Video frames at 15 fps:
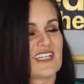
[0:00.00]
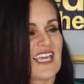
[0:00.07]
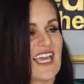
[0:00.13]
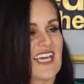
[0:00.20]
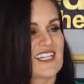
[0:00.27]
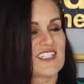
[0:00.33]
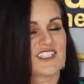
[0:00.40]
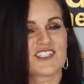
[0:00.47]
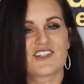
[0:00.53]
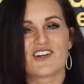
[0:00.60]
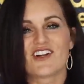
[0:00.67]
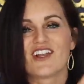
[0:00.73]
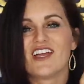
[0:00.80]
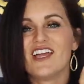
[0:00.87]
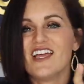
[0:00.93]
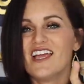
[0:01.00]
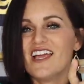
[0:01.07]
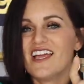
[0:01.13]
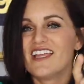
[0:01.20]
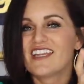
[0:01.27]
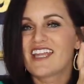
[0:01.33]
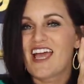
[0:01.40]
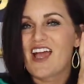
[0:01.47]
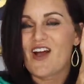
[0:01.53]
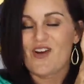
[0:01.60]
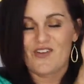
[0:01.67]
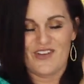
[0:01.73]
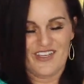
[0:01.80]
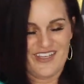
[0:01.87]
canister. Now,